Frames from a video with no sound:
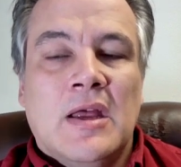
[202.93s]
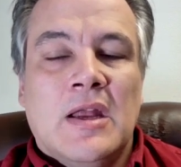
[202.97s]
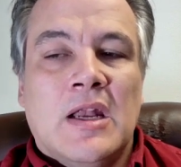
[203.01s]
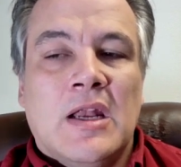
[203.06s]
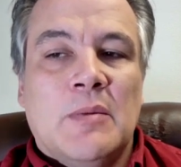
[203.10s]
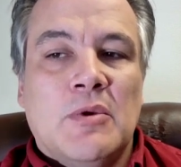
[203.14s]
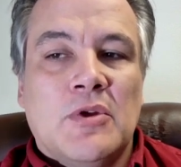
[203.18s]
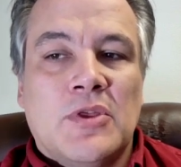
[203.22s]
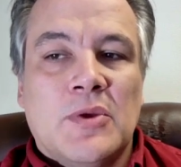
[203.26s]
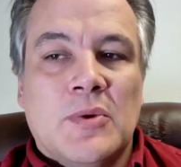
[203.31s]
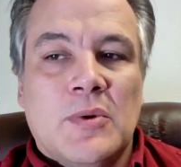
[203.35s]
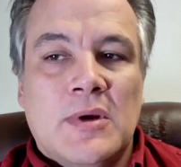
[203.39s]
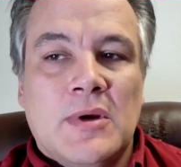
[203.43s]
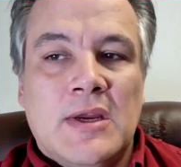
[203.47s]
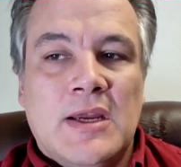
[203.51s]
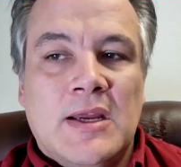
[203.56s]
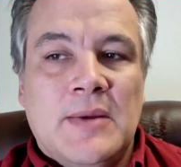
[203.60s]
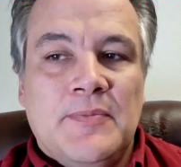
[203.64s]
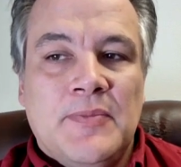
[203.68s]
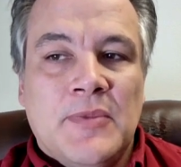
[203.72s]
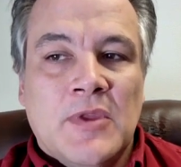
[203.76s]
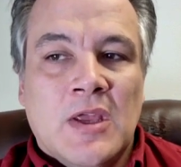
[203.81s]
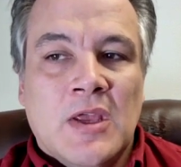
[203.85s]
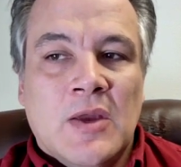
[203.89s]
Number
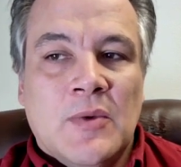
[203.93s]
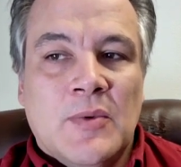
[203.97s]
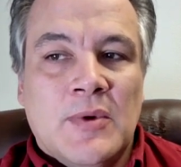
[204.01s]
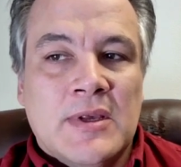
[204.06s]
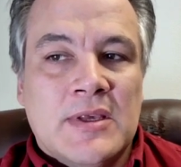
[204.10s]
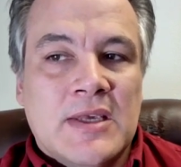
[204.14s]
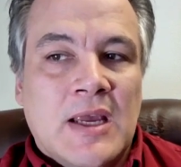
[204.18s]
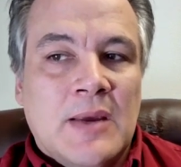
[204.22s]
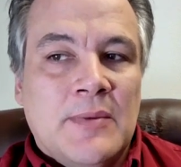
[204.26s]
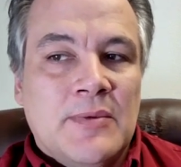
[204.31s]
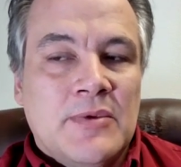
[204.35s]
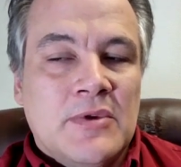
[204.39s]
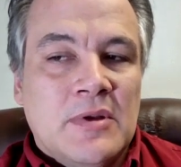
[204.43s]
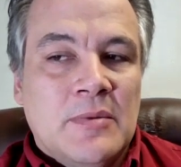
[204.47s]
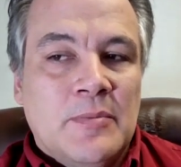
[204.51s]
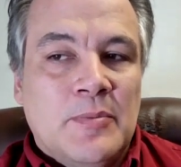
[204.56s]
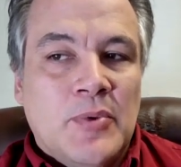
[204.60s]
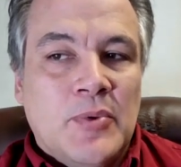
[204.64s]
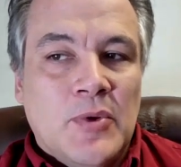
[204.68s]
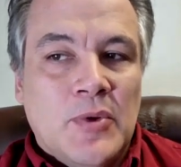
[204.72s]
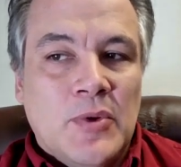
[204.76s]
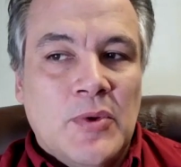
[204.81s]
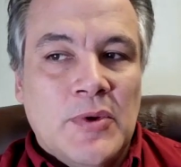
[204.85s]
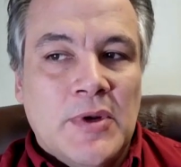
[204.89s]
3, when Samson
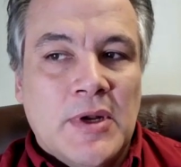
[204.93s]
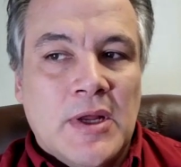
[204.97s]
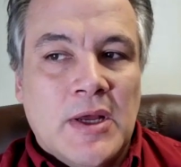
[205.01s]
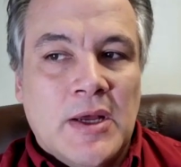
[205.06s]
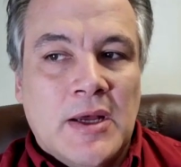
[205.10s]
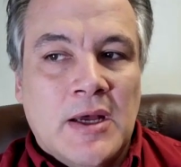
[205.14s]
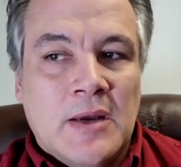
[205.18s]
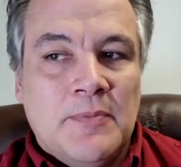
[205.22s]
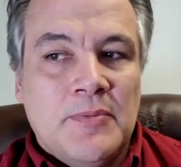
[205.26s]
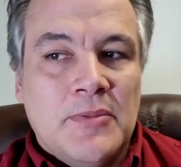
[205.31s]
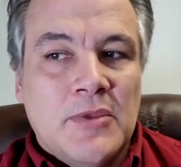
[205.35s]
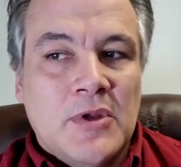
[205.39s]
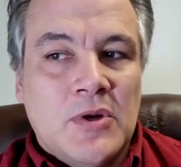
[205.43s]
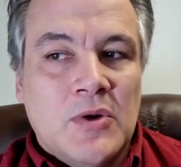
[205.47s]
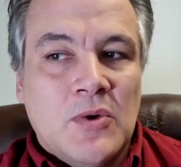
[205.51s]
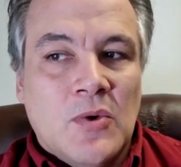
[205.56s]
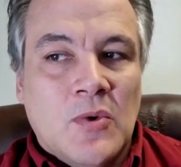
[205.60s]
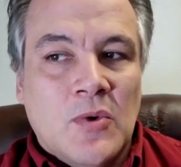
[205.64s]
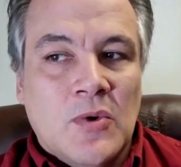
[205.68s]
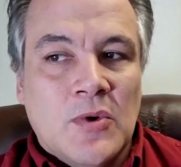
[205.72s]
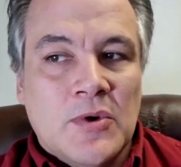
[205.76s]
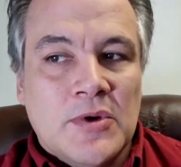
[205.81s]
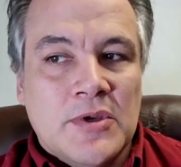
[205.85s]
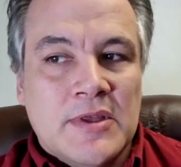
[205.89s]
pulled up the
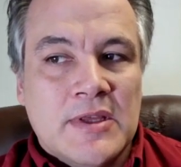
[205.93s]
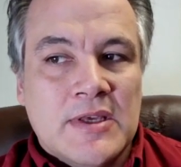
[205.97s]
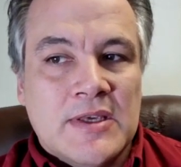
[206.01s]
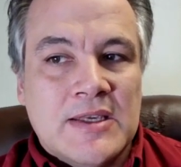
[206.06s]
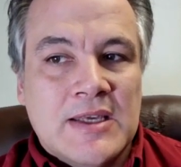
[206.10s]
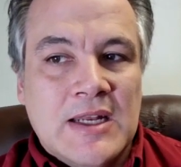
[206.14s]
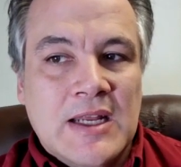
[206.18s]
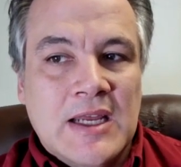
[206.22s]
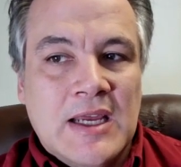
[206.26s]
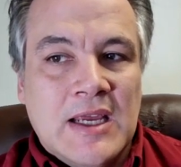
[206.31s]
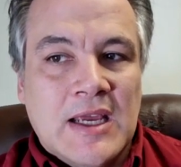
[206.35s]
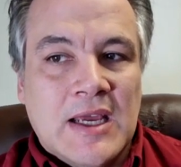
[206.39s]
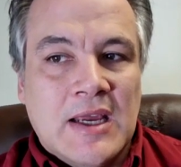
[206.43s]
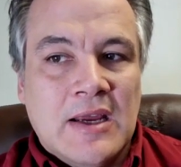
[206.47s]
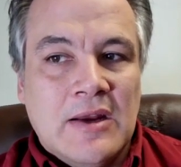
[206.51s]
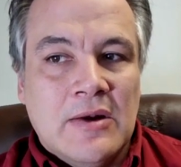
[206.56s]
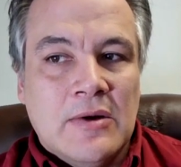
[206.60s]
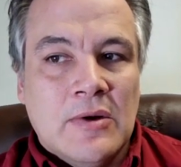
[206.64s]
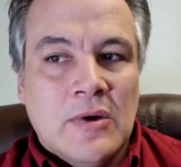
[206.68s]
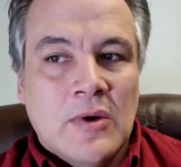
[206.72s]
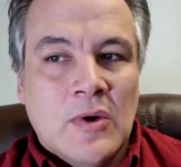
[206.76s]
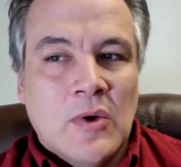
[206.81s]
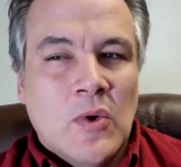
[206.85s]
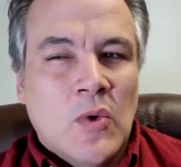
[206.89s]
doors of the city
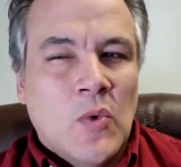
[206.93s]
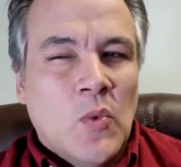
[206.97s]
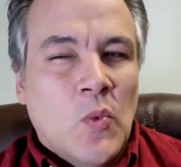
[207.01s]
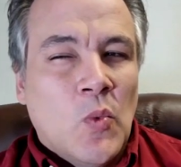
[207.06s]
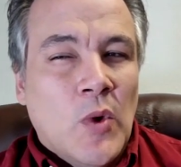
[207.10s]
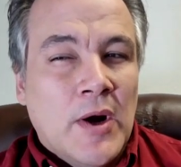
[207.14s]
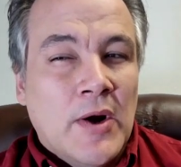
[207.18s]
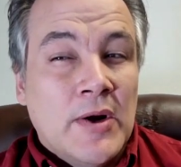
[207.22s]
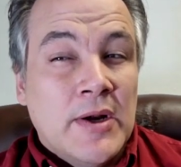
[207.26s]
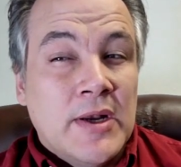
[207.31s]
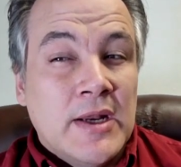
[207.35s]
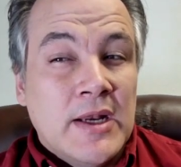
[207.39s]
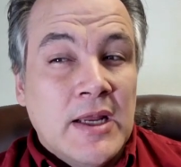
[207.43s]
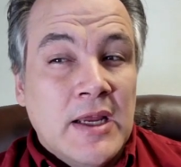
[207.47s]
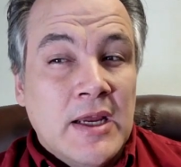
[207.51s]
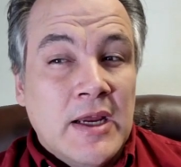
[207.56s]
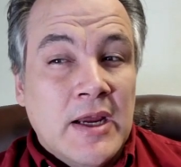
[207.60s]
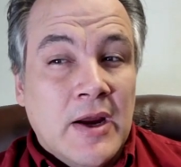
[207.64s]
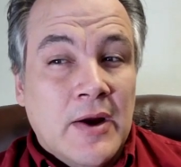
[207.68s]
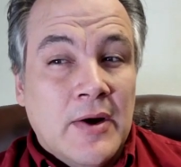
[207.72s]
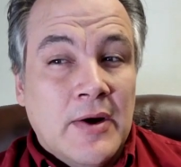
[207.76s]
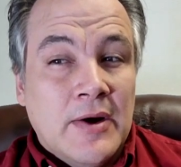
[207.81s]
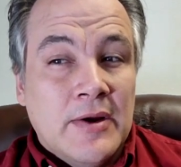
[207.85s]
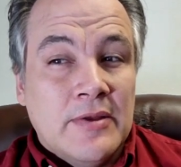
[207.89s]
gate, where did he
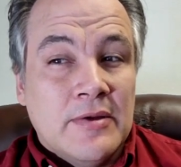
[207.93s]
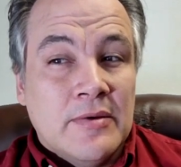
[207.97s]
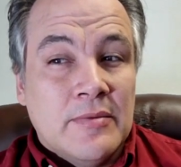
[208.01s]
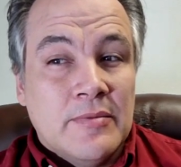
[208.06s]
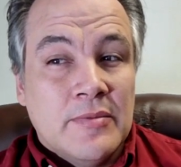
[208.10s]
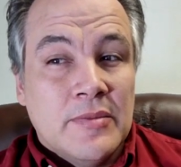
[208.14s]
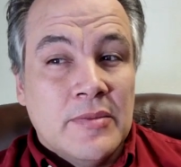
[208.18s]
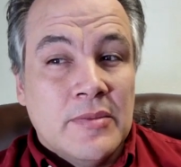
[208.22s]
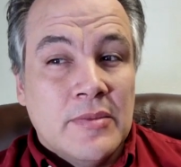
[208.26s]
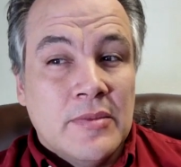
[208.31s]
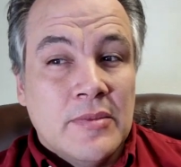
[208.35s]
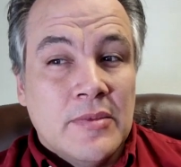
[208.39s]
carry them?